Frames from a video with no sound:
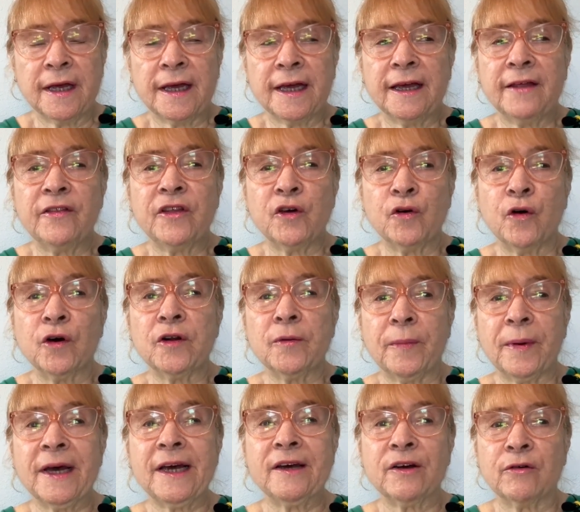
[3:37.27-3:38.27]
in the
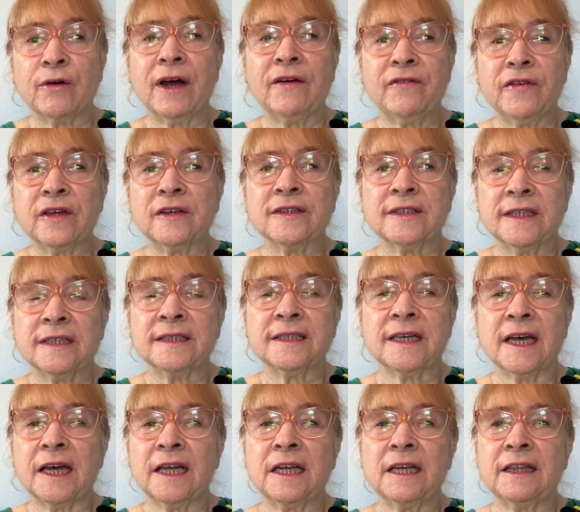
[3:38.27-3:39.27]
autobiographical
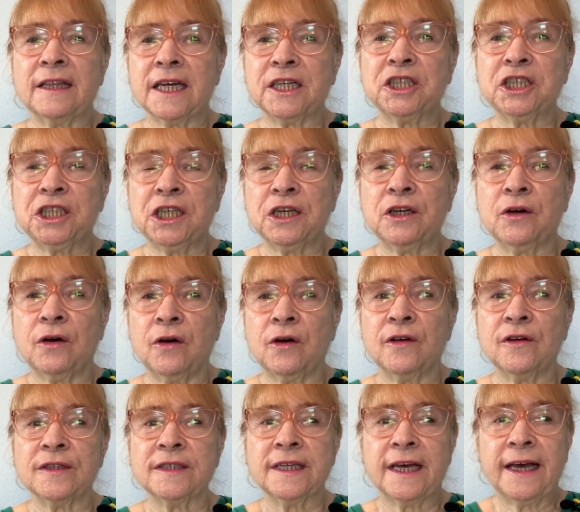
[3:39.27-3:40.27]
society that she
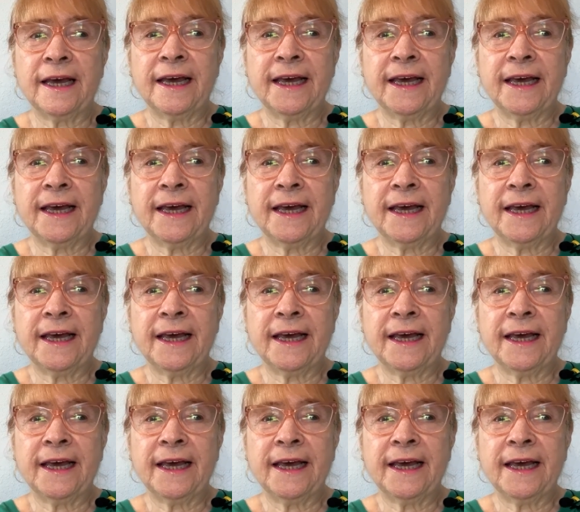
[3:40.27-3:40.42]
calls